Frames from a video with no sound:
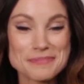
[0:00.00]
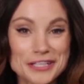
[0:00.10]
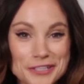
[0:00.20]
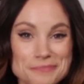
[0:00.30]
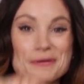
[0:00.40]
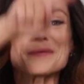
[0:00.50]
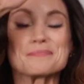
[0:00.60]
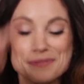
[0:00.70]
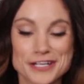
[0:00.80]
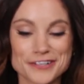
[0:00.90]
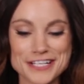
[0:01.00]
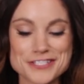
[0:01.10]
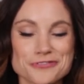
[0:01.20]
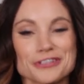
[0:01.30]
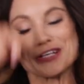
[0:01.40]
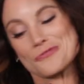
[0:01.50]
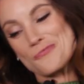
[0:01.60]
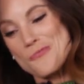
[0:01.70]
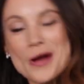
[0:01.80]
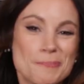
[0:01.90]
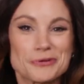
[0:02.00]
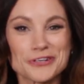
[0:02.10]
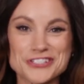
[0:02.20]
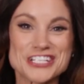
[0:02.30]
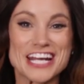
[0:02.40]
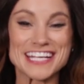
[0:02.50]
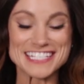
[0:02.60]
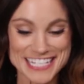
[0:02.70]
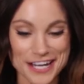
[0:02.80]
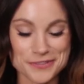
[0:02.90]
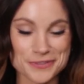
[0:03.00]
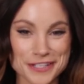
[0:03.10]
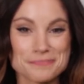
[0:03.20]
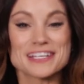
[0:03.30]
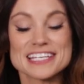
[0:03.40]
to make your bump bigger is to really whip your chain downward